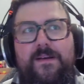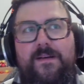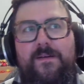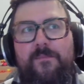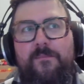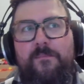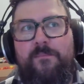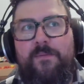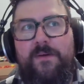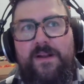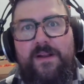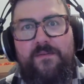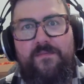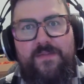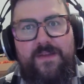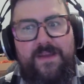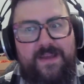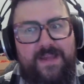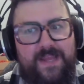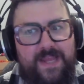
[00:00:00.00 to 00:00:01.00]
But if
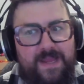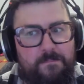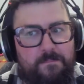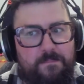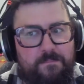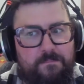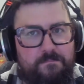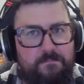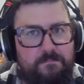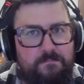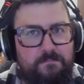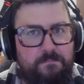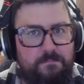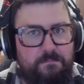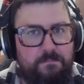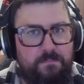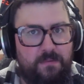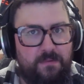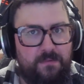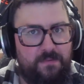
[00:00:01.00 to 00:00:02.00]
they keep
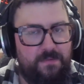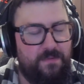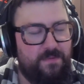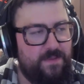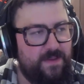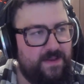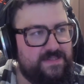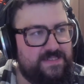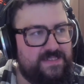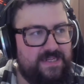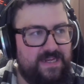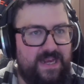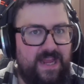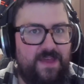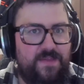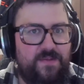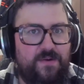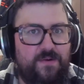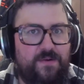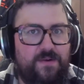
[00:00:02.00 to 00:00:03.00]
putting things
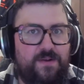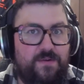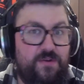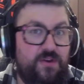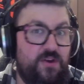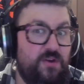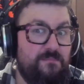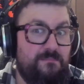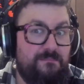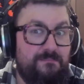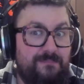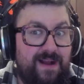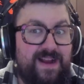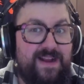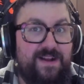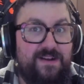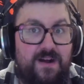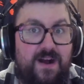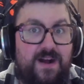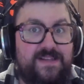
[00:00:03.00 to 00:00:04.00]
together, you
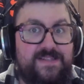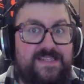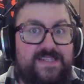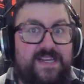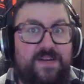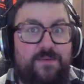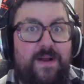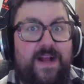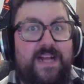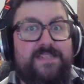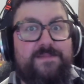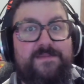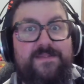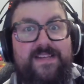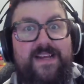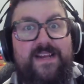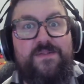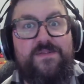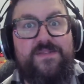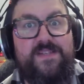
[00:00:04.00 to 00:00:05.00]
might not see Rasmus
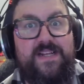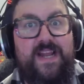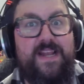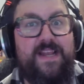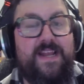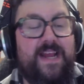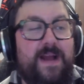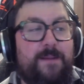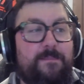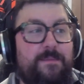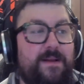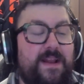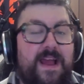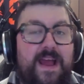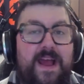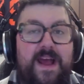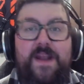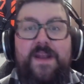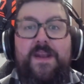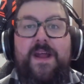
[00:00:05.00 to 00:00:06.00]
Andersson ending up at
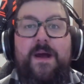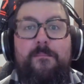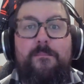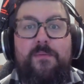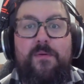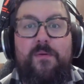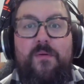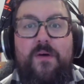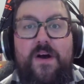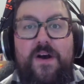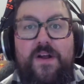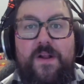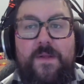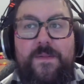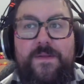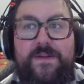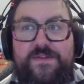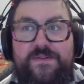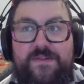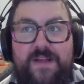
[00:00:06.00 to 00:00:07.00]
number 1 on
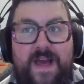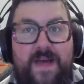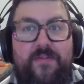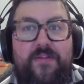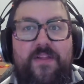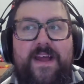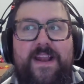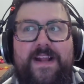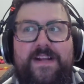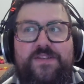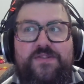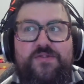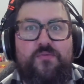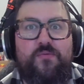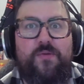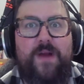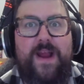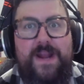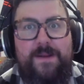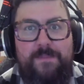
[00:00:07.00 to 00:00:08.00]
the Athletic
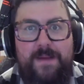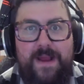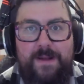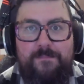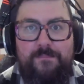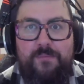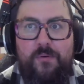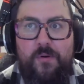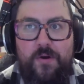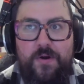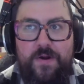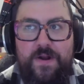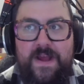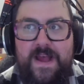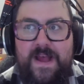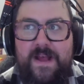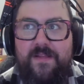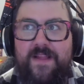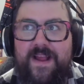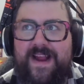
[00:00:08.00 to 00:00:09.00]
trade bait board,
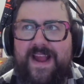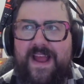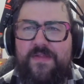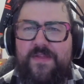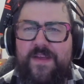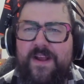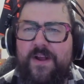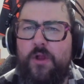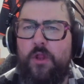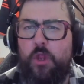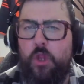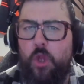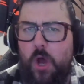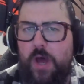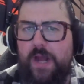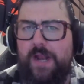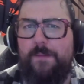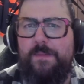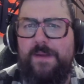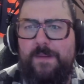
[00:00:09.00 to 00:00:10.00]
like I think a
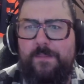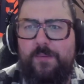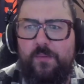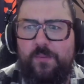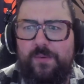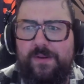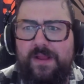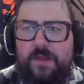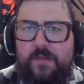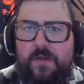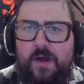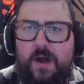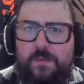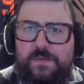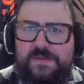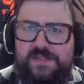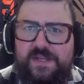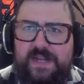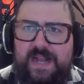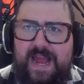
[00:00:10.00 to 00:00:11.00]
lot of people really thought
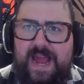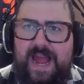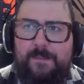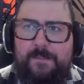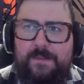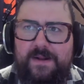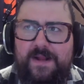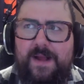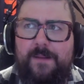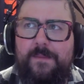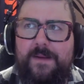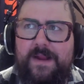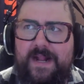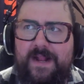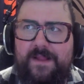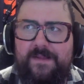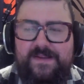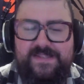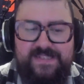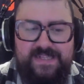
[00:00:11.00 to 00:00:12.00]
was going to happen coming
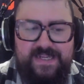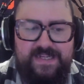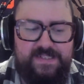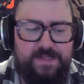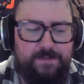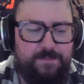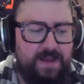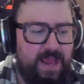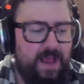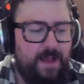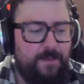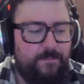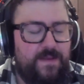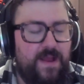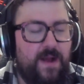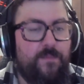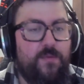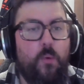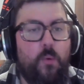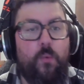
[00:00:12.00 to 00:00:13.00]
into the season.
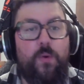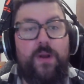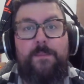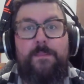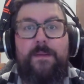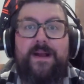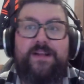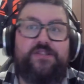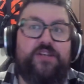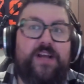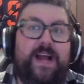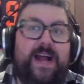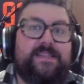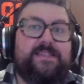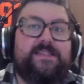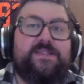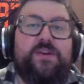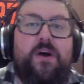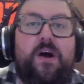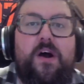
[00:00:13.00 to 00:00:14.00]
Now, Winnipeg
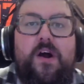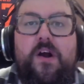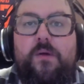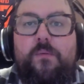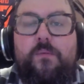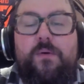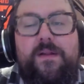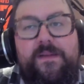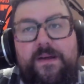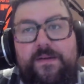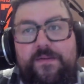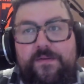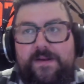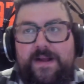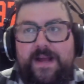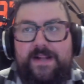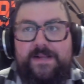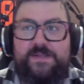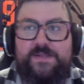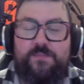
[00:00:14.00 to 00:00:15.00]
Jets are one of the other
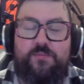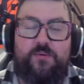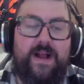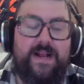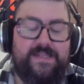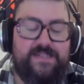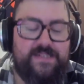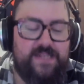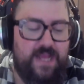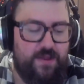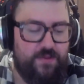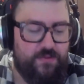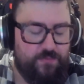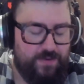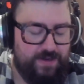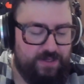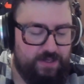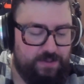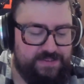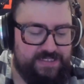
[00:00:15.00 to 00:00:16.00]
kind of surprise
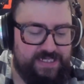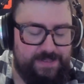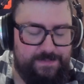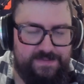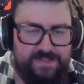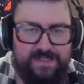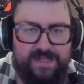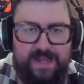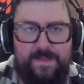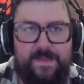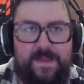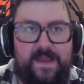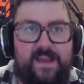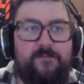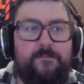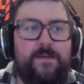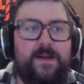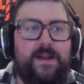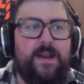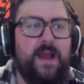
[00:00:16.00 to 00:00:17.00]
3-0 teams, and
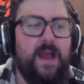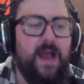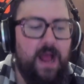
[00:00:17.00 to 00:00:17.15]
they've been